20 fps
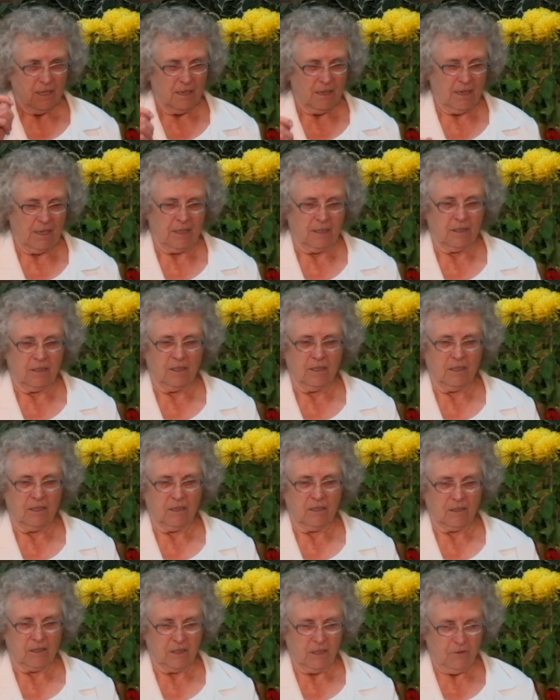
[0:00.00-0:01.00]
And
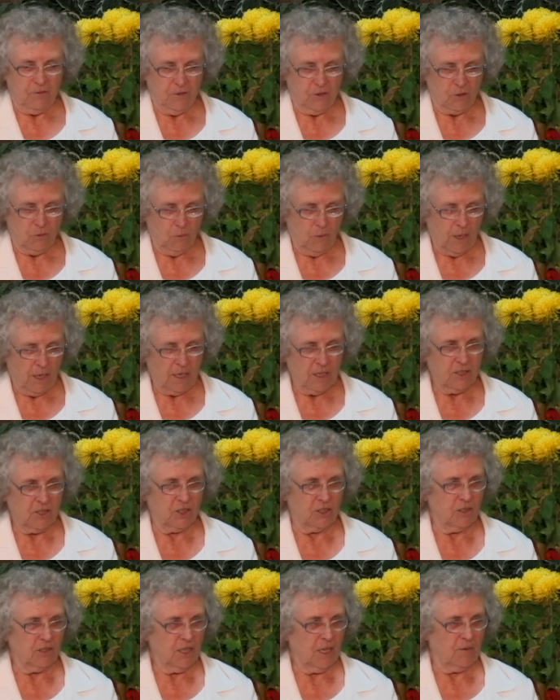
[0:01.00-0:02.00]
if you're wise,
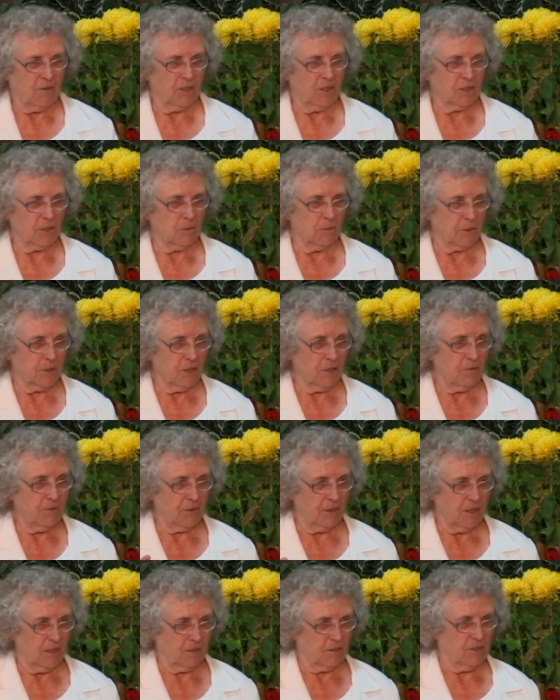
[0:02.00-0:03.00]
you'll have a little bird
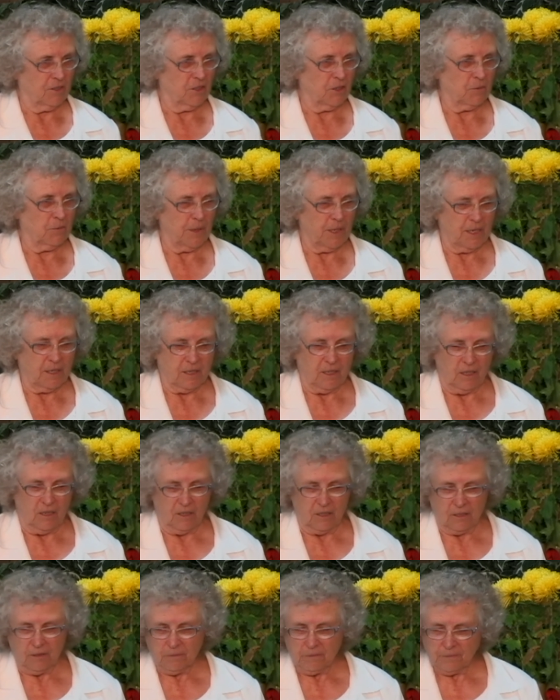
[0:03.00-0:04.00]
feeder in your
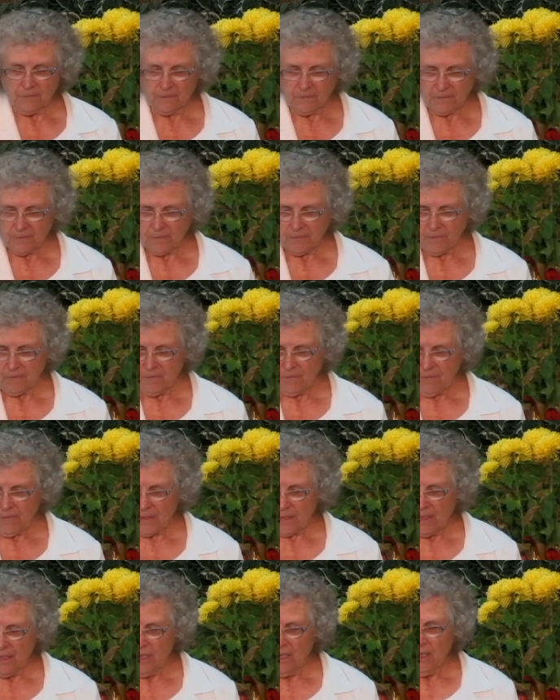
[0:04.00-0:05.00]
backyard.
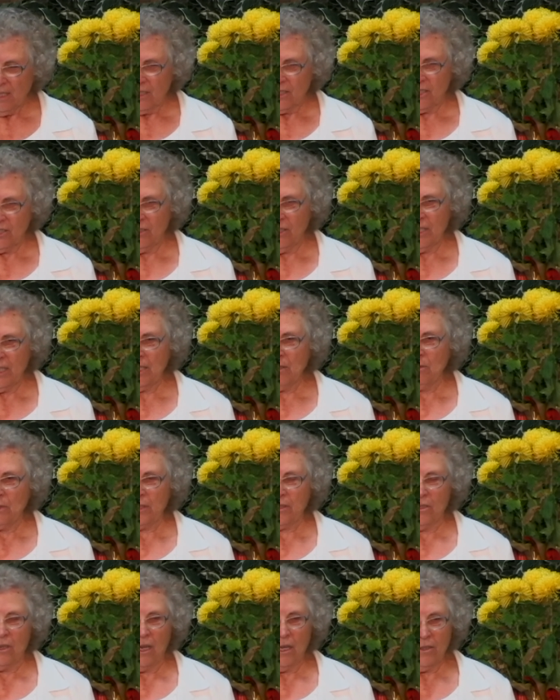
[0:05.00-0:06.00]
So anyway, with
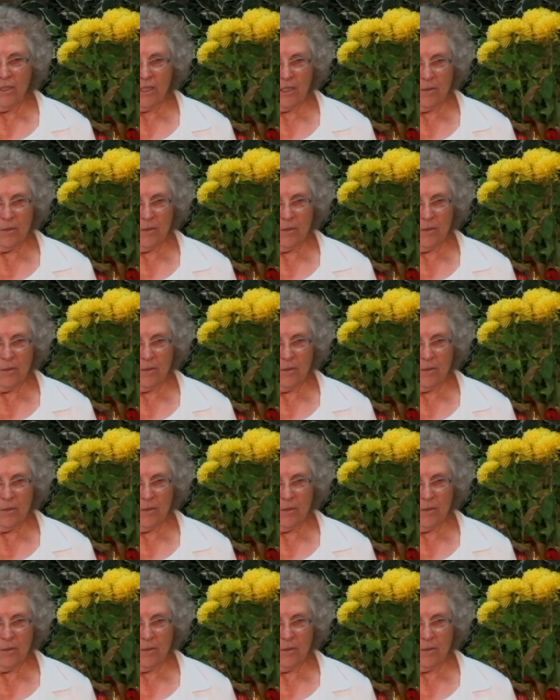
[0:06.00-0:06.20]
all these